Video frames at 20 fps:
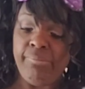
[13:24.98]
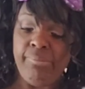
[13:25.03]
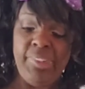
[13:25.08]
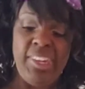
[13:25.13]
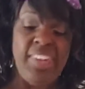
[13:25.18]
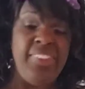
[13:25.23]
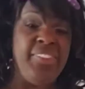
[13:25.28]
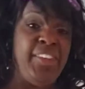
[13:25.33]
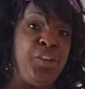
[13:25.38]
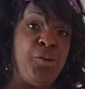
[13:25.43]

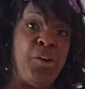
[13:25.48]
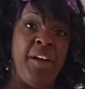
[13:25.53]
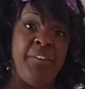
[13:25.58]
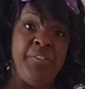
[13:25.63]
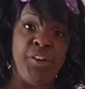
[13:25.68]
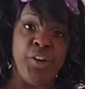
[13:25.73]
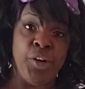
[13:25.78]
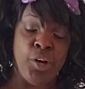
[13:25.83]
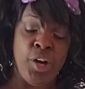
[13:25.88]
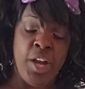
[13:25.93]
Then you have
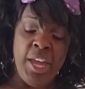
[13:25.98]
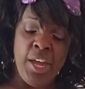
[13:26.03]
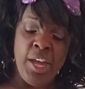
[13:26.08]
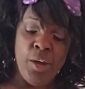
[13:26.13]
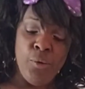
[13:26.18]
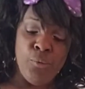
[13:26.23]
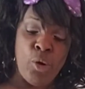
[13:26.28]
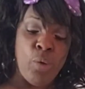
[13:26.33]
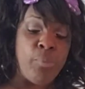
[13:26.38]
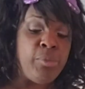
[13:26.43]
your
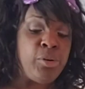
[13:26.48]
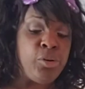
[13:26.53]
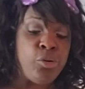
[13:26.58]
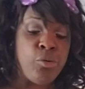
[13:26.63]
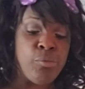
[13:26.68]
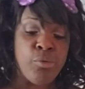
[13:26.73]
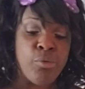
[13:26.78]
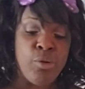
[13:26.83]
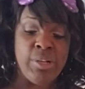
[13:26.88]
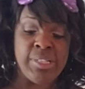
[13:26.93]
Roman
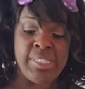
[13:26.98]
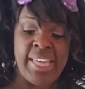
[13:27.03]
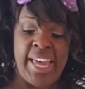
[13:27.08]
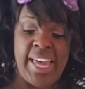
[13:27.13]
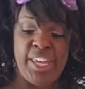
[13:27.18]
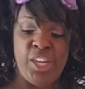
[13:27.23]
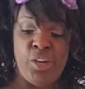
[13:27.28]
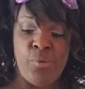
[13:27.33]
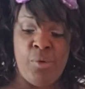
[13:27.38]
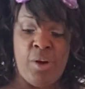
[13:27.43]
numerals
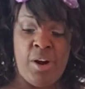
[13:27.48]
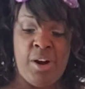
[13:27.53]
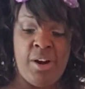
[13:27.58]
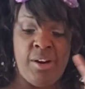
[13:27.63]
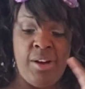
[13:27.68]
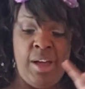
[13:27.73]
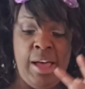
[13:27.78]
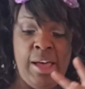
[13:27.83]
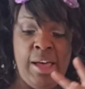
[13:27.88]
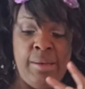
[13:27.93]
that you
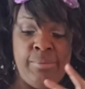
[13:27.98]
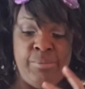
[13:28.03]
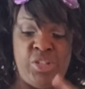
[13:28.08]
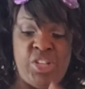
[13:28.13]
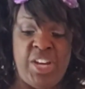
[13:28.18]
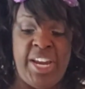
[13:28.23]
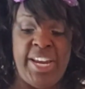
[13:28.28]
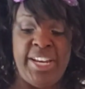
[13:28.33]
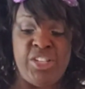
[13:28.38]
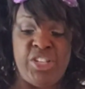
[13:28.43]
are
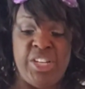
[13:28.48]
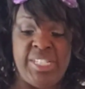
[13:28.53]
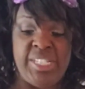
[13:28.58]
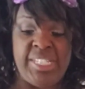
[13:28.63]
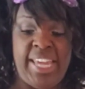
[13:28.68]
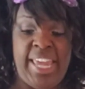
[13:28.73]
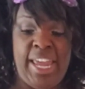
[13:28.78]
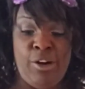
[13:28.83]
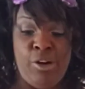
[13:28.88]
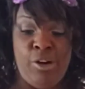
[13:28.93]
changing
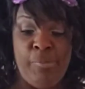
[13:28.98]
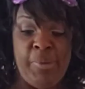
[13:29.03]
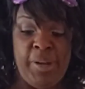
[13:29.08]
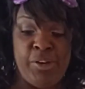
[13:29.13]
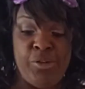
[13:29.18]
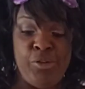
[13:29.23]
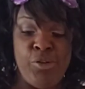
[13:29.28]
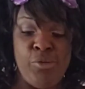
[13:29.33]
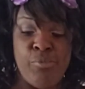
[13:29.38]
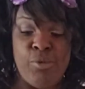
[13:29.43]
to Arabic
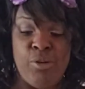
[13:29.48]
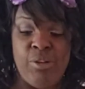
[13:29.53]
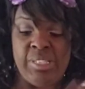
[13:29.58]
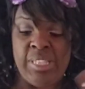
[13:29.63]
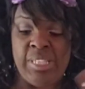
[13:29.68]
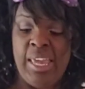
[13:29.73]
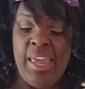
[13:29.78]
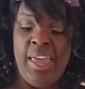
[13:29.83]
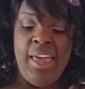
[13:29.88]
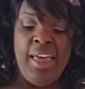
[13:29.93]
numerals.
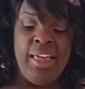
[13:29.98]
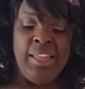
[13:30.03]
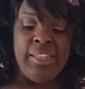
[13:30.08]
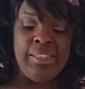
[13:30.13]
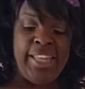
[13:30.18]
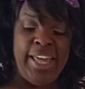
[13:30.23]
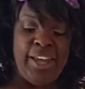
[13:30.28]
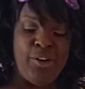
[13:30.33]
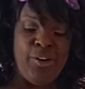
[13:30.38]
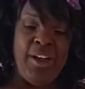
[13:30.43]

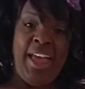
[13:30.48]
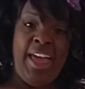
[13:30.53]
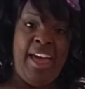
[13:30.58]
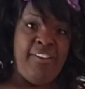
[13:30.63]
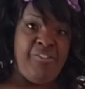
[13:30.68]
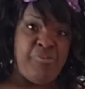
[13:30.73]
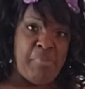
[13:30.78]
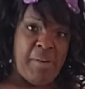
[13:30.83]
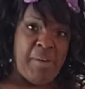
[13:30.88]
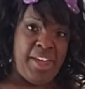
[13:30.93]
Letter
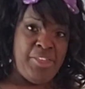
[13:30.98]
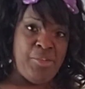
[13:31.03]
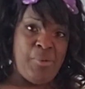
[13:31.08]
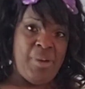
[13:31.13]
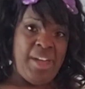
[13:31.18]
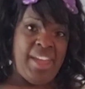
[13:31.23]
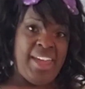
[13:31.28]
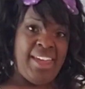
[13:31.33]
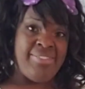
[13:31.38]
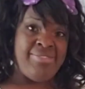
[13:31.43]
F, by the
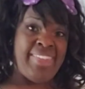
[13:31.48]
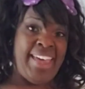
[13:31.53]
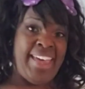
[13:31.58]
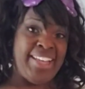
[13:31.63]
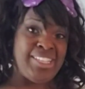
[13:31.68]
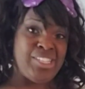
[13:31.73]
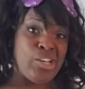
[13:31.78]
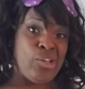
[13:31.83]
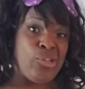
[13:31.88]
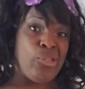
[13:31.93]
way,
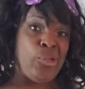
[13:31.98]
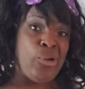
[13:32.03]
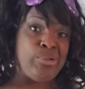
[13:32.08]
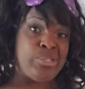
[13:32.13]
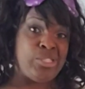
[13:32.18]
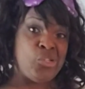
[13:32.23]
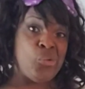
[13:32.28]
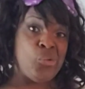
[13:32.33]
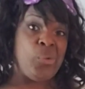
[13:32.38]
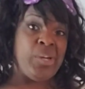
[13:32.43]
that's close
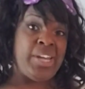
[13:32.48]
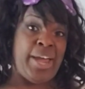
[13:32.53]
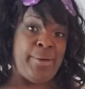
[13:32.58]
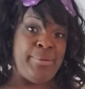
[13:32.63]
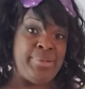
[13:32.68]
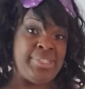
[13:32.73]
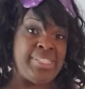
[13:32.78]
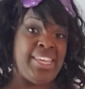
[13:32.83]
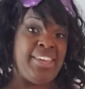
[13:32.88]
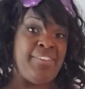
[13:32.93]
to what I
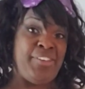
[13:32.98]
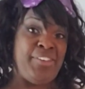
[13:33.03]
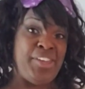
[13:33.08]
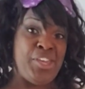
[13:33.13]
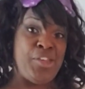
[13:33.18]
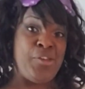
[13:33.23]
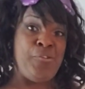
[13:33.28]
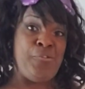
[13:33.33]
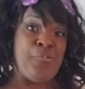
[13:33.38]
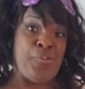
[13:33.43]
was giving
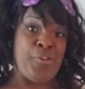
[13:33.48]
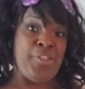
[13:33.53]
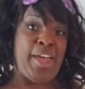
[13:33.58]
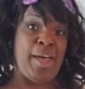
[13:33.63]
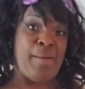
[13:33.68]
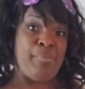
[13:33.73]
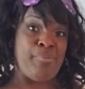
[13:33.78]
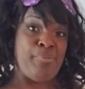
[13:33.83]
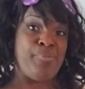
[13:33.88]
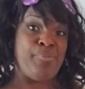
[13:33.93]
you for that